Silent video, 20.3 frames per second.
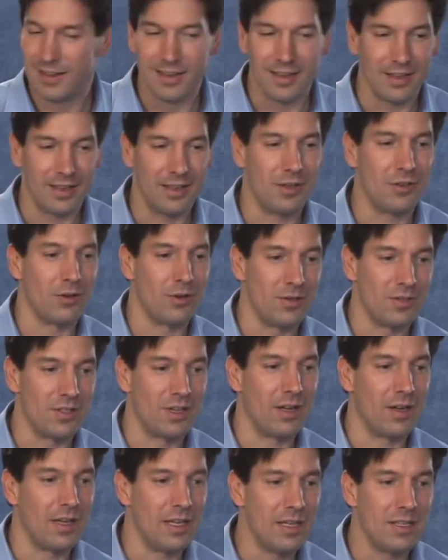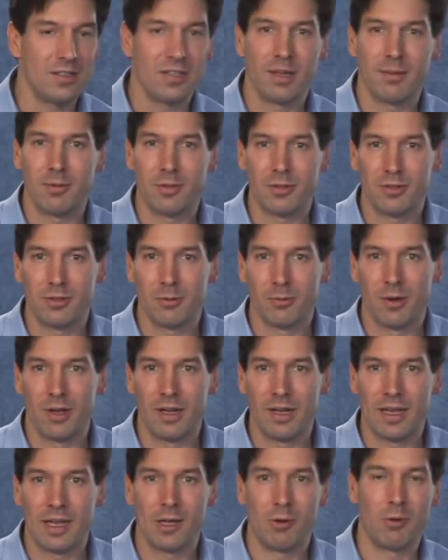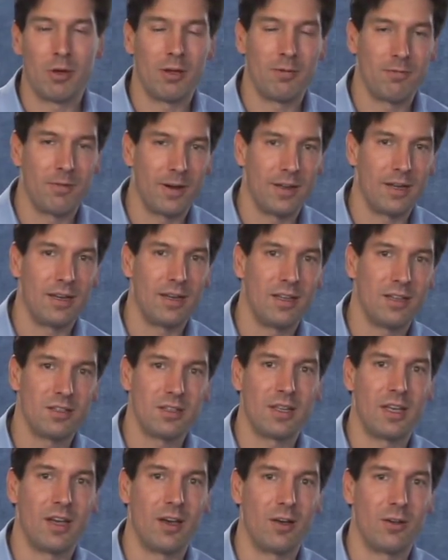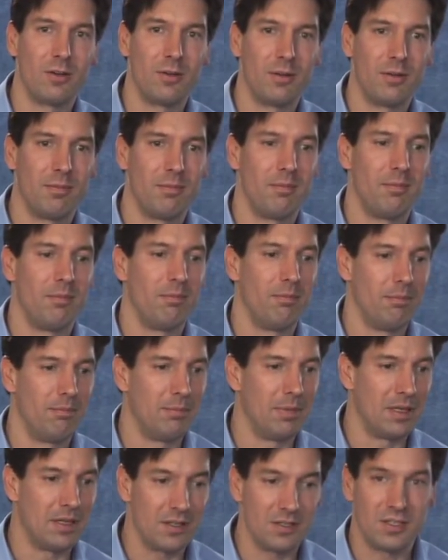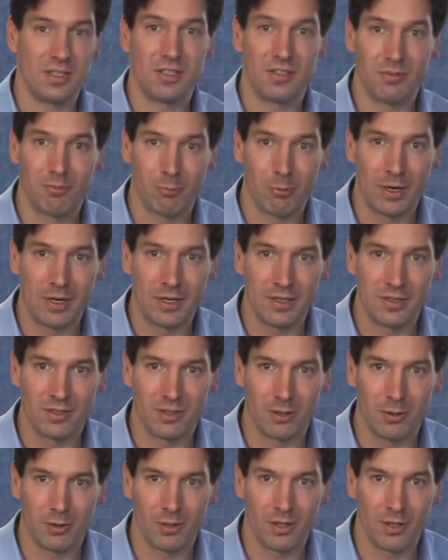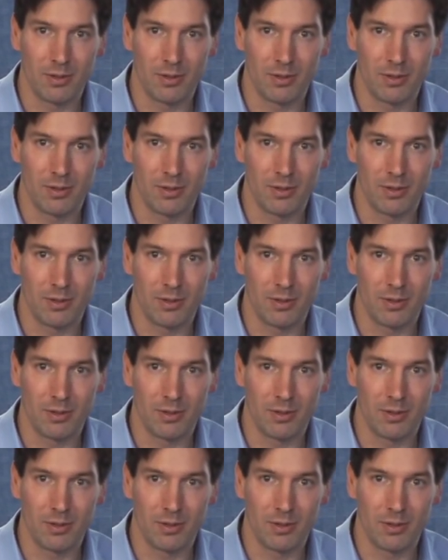It turns out he's able to run AOL Fine in his account because he's running as a local